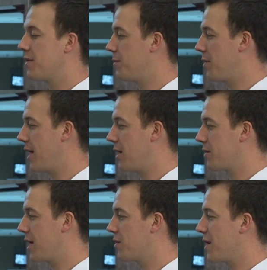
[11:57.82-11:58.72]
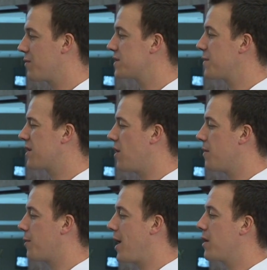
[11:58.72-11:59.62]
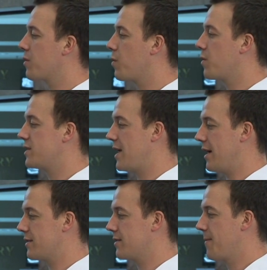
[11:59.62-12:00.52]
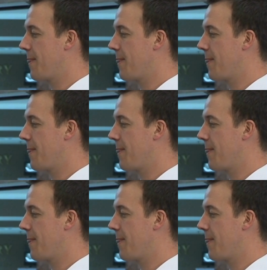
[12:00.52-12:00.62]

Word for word: with the brain. Okay, we have something called the parietal cortex.